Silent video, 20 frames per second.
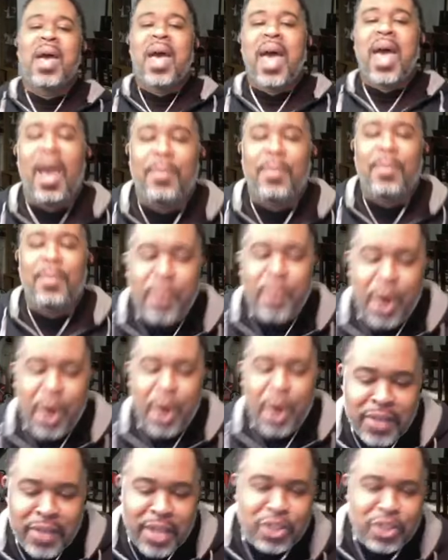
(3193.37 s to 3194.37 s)
Happy
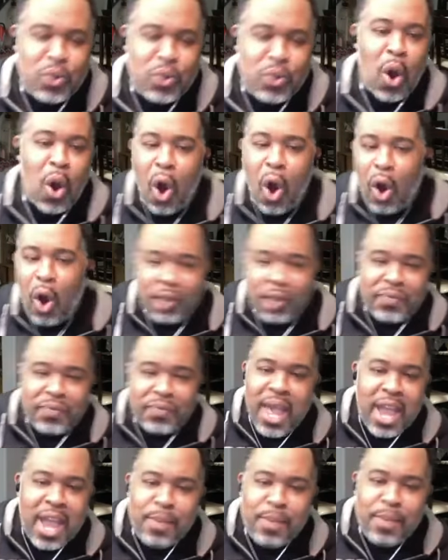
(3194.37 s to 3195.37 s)
birthday to all of the
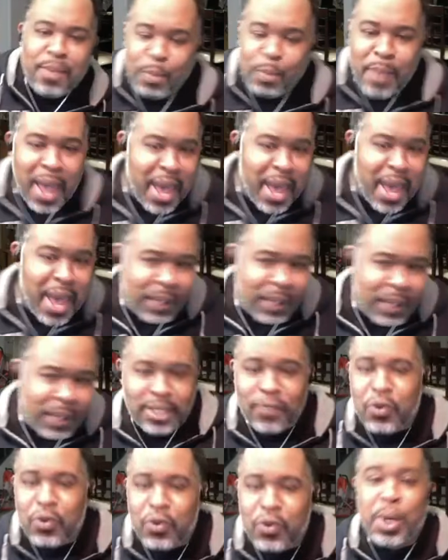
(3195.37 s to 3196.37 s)
April
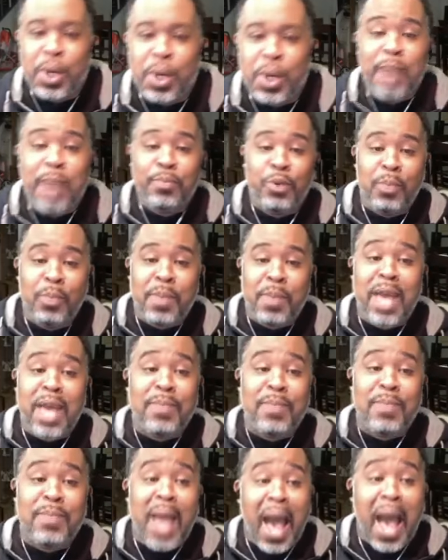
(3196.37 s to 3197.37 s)
babies. If you're an April
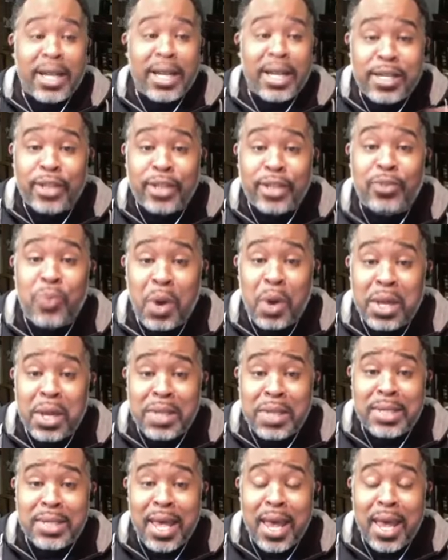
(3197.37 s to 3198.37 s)
baby, I just want to
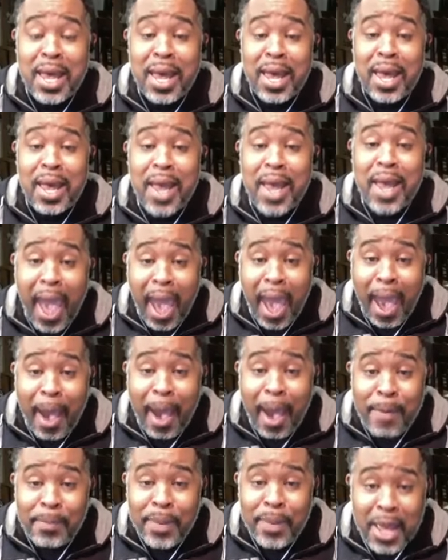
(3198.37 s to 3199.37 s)
say
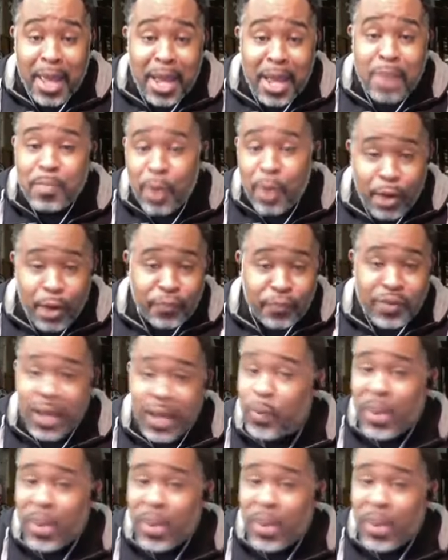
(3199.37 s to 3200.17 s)
happy birthday.